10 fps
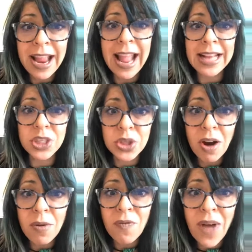and
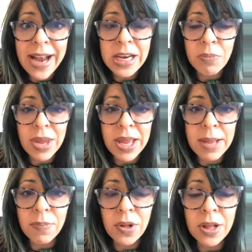start finding
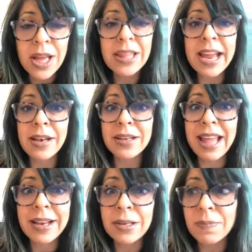people that